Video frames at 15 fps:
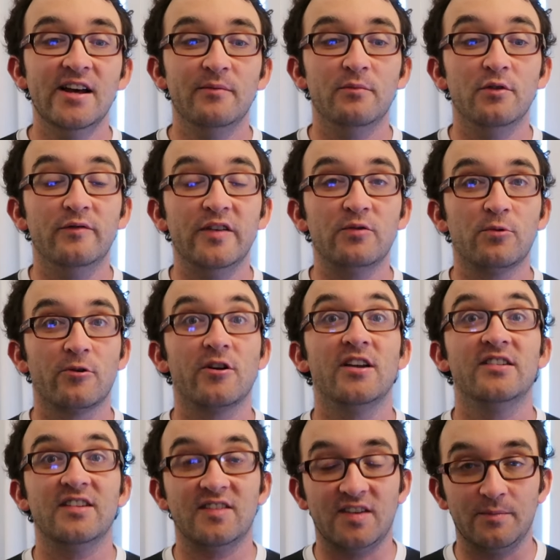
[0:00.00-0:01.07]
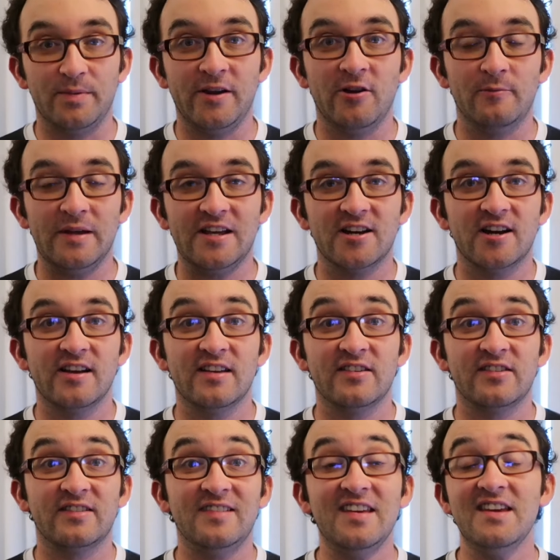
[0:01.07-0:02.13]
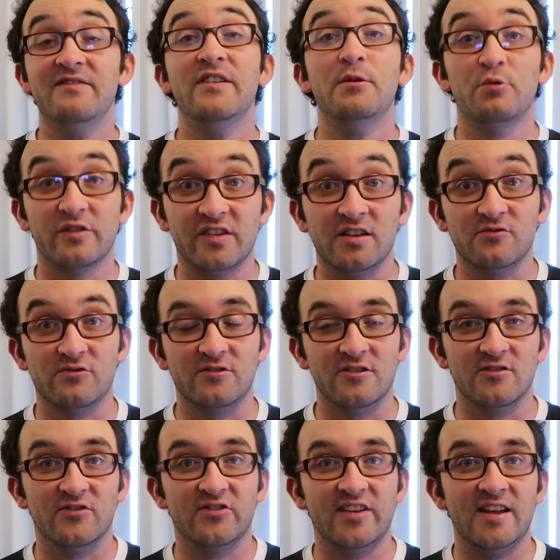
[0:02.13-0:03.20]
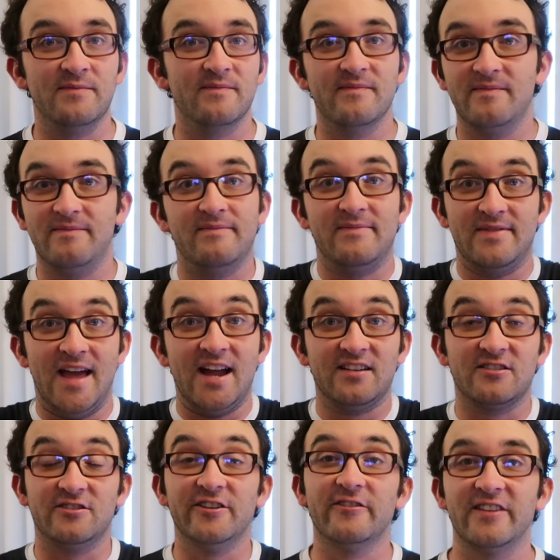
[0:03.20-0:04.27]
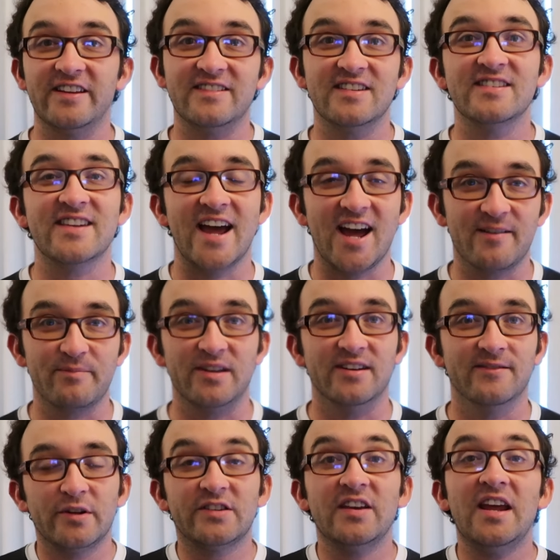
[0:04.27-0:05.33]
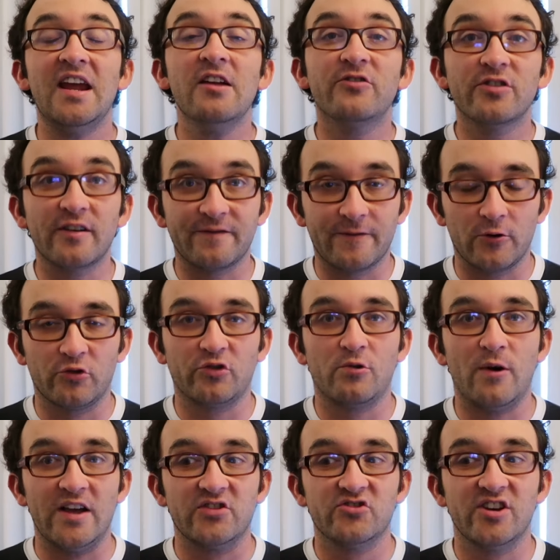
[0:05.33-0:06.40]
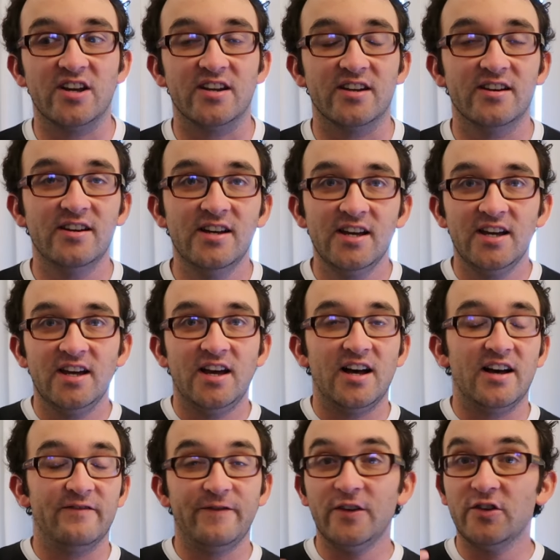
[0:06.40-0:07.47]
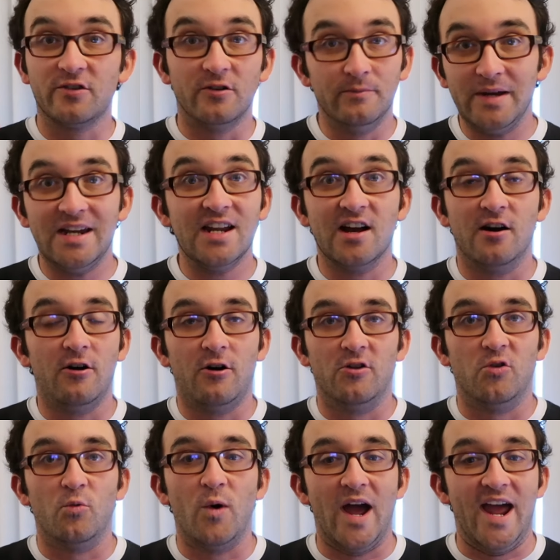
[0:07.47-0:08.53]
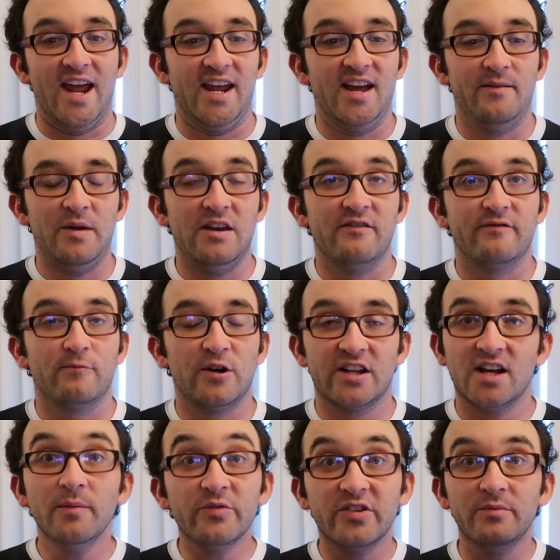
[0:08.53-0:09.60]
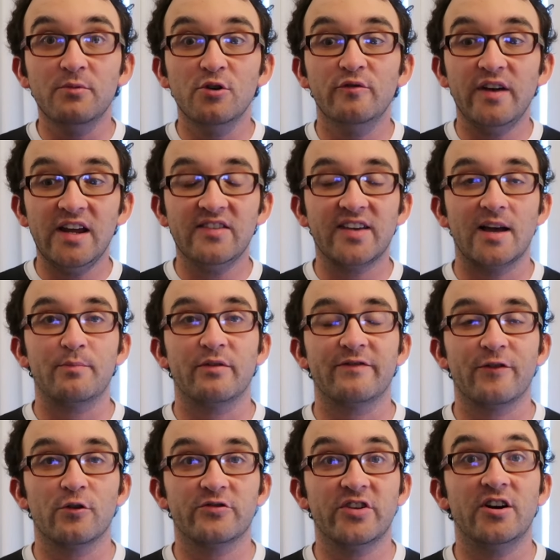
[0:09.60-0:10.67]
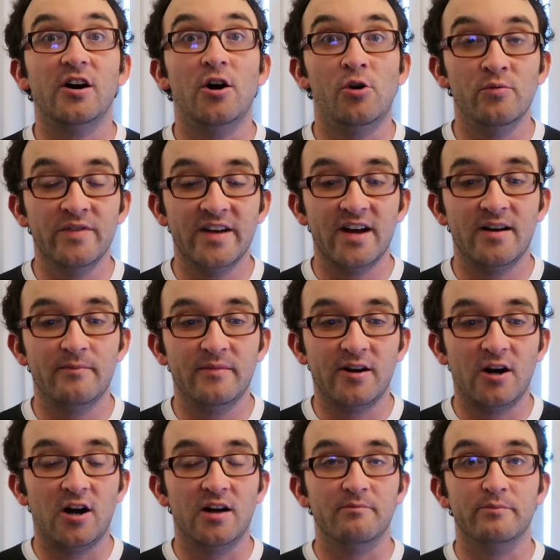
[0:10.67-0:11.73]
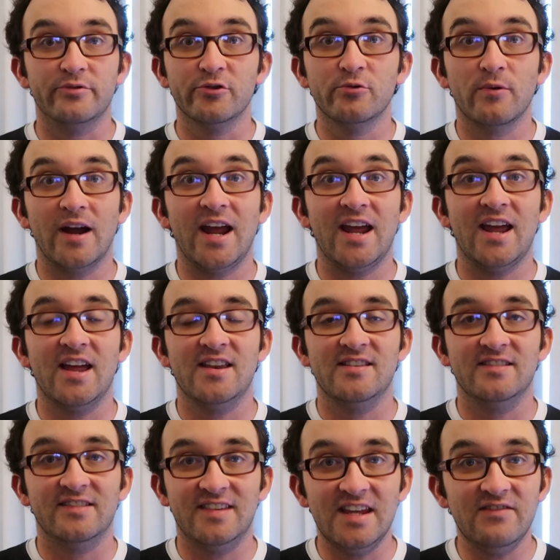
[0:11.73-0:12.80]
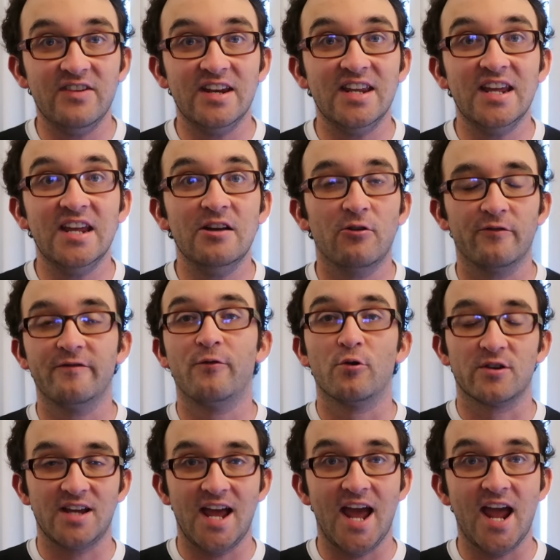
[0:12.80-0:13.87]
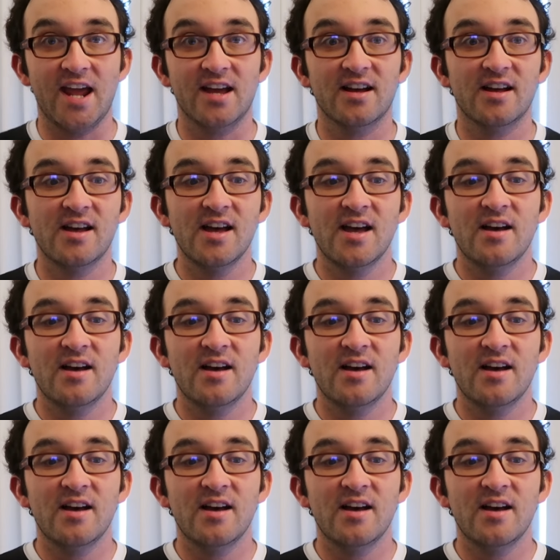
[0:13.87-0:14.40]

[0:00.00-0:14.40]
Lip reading: movies were gonna disappear because TV was introduced, and that clearly didn't happen. But to answer the first question, physical media all the way. I mean, when it comes to movies, I prefer to own them on Blu-ray and DVD or 4K.